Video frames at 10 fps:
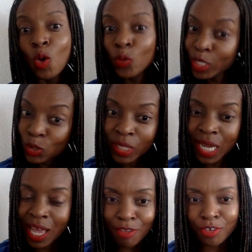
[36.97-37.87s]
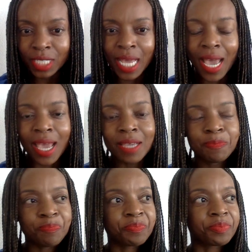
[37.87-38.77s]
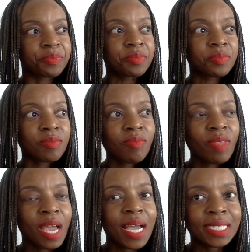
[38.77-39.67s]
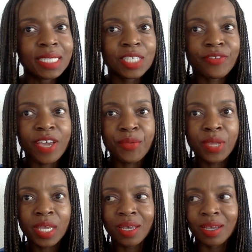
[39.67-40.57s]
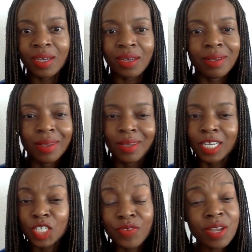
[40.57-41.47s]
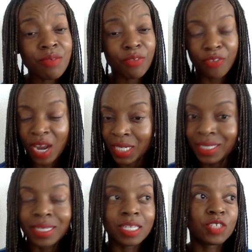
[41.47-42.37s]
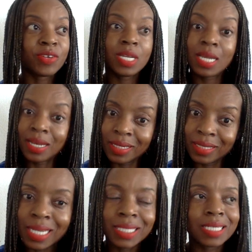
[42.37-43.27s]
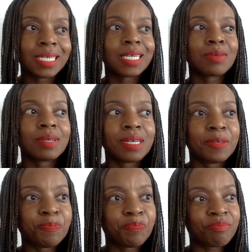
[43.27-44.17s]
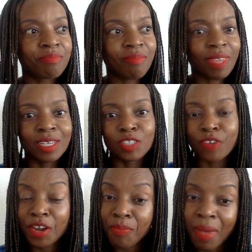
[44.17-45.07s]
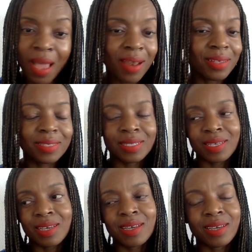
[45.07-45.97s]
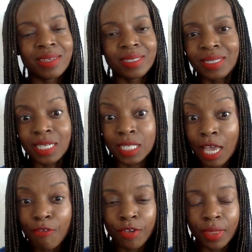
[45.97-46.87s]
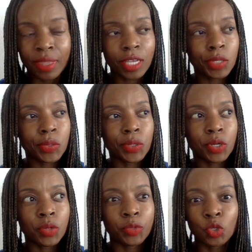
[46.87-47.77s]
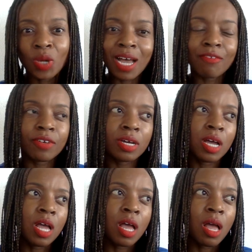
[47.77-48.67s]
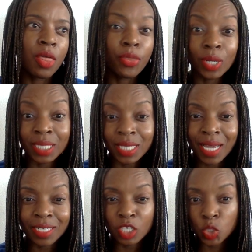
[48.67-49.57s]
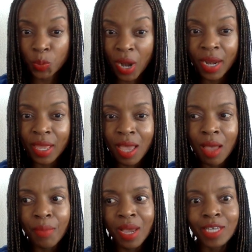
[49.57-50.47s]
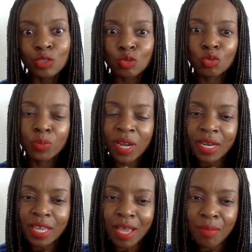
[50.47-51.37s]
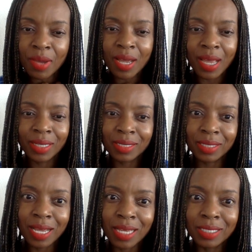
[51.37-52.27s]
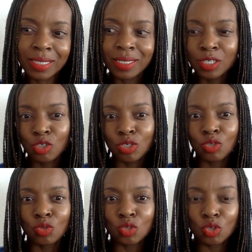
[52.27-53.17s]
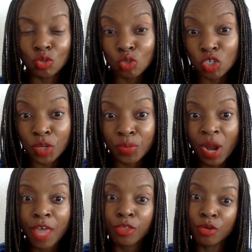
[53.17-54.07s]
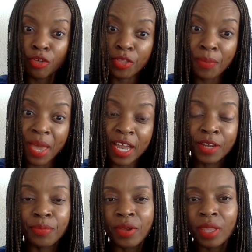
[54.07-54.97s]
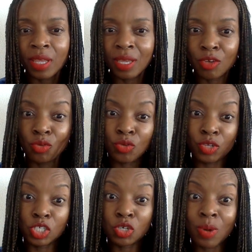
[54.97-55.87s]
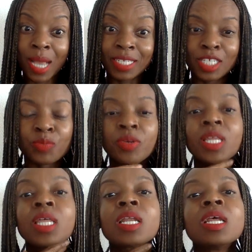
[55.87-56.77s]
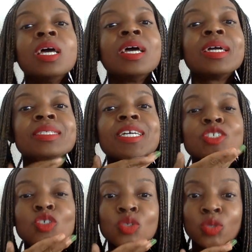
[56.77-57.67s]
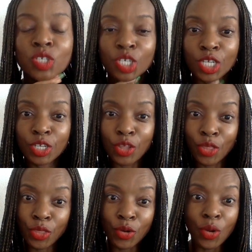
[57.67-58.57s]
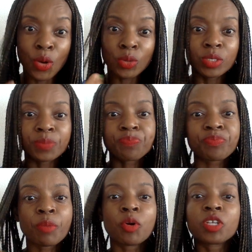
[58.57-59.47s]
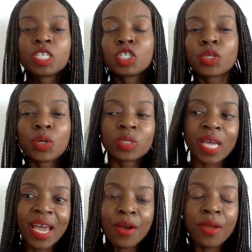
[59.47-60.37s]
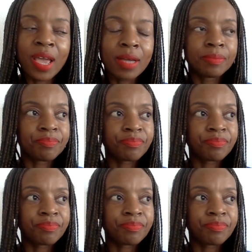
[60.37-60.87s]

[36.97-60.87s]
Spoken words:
we do it every day, and it's very refreshing. It's very energetic. It's very balanced, and it's everything. You know, you have three stages pranayama. You do pranayama exercises using your J breath. You know, the belly breathing. You do the thoracic breathing, and then you do here the throat, more this throat area.